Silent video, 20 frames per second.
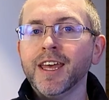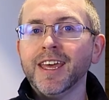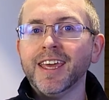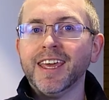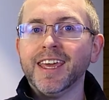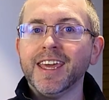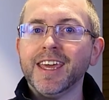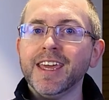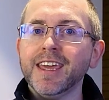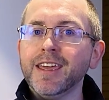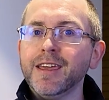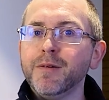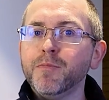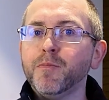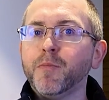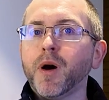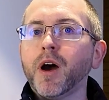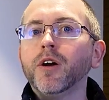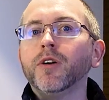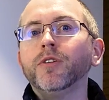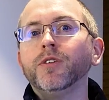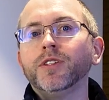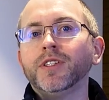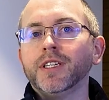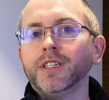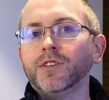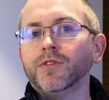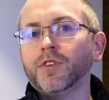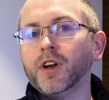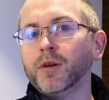He borrows
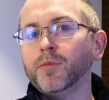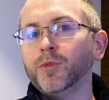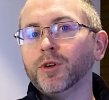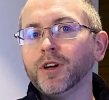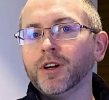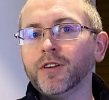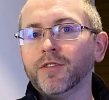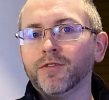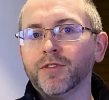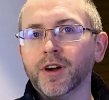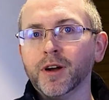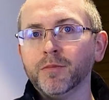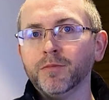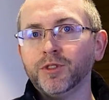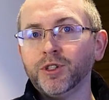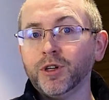this framework from